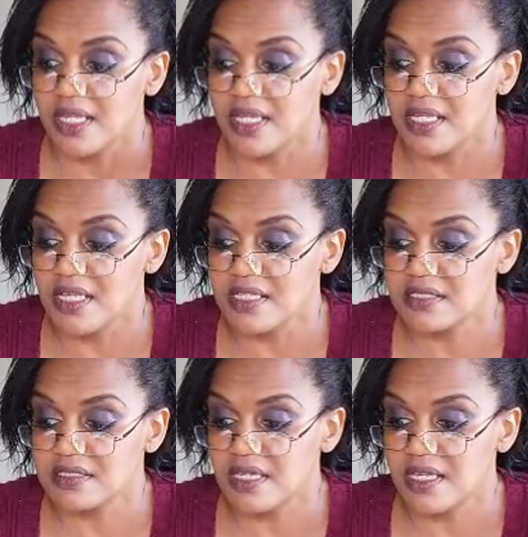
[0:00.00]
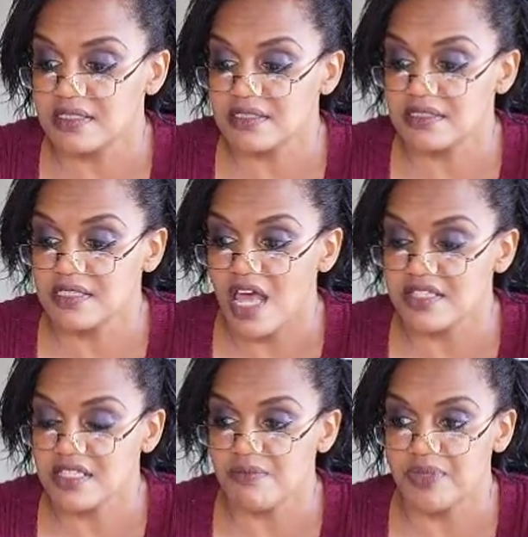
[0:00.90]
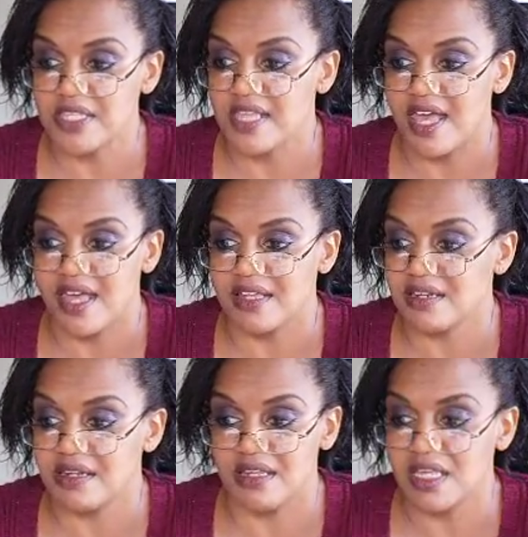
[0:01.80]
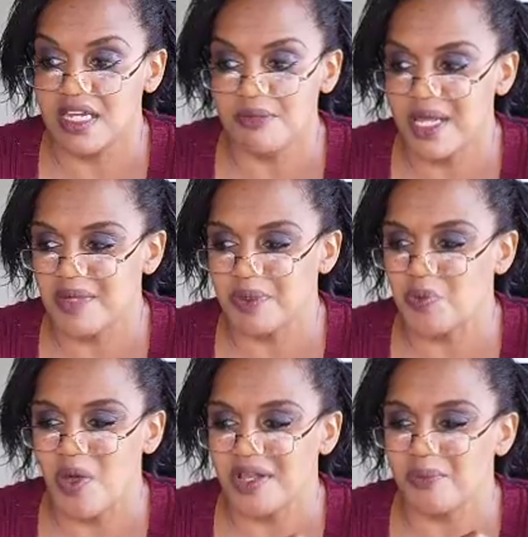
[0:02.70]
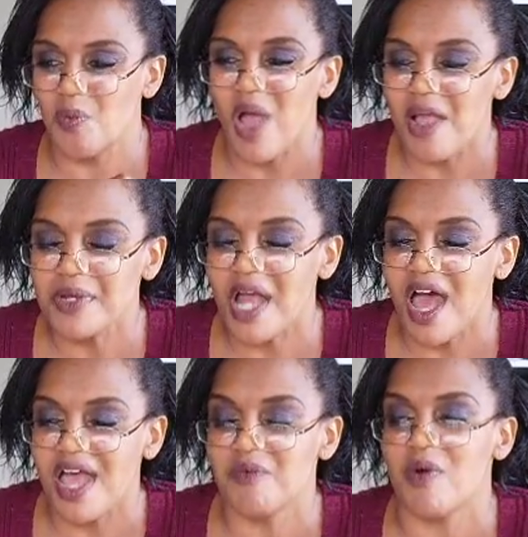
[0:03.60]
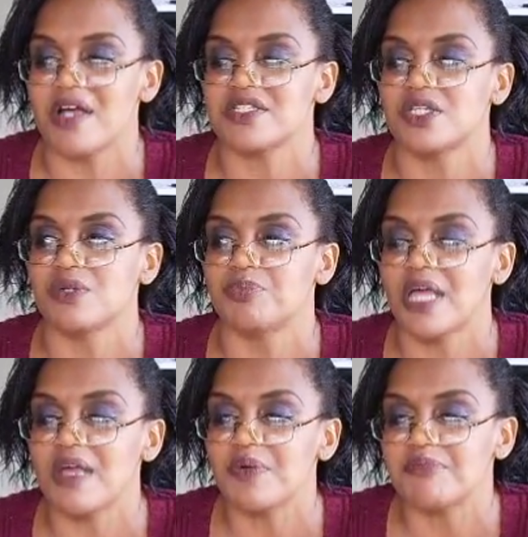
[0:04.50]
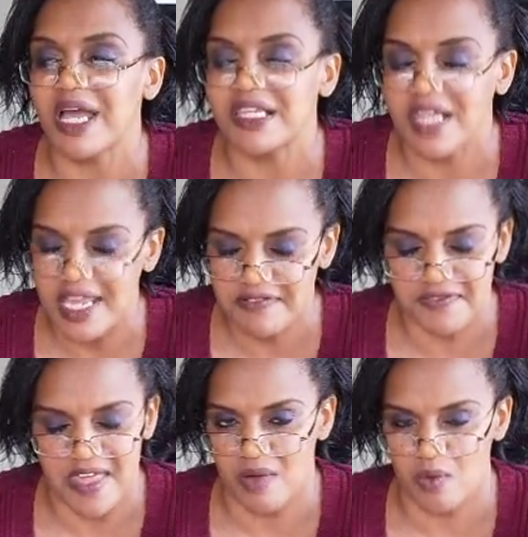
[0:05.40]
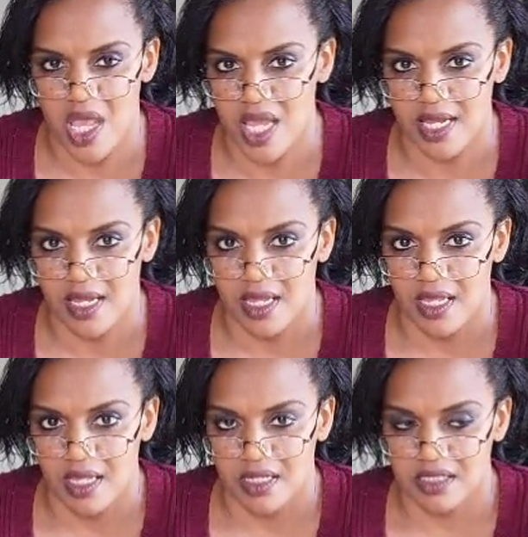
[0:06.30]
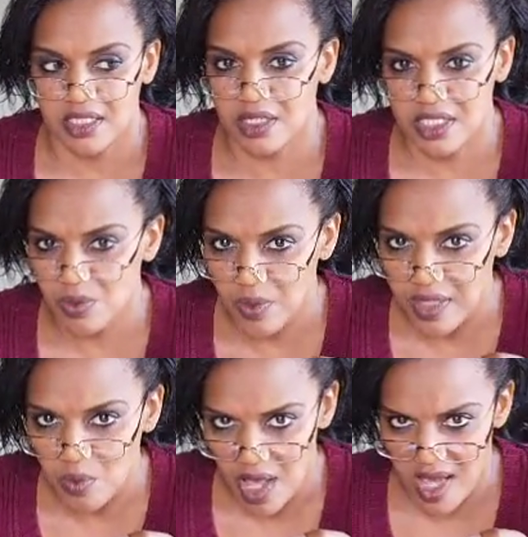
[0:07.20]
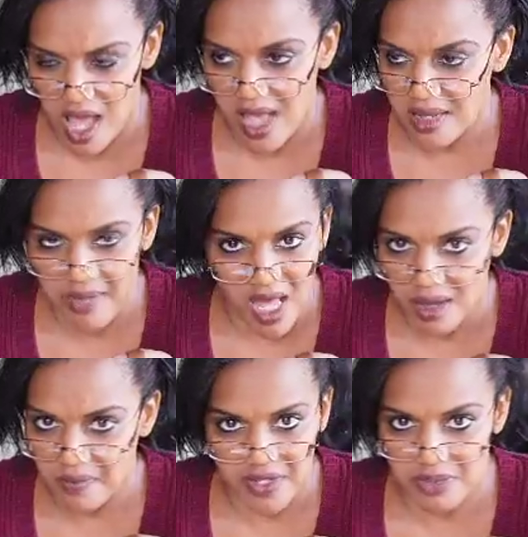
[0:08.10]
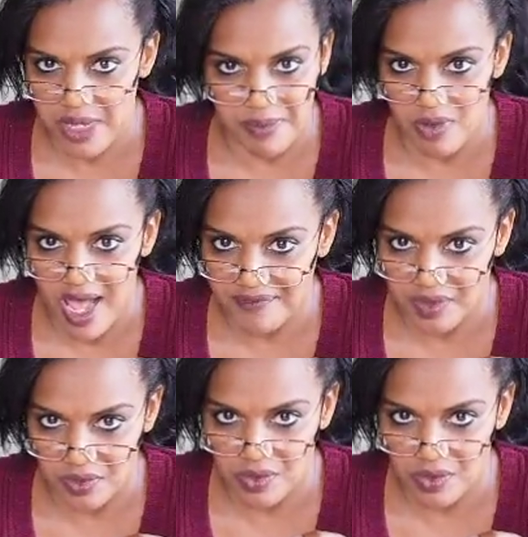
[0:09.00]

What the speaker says: it's not something that anybody would want to. Why would I want to play with my life that way? To win what? I am not one of those people who has to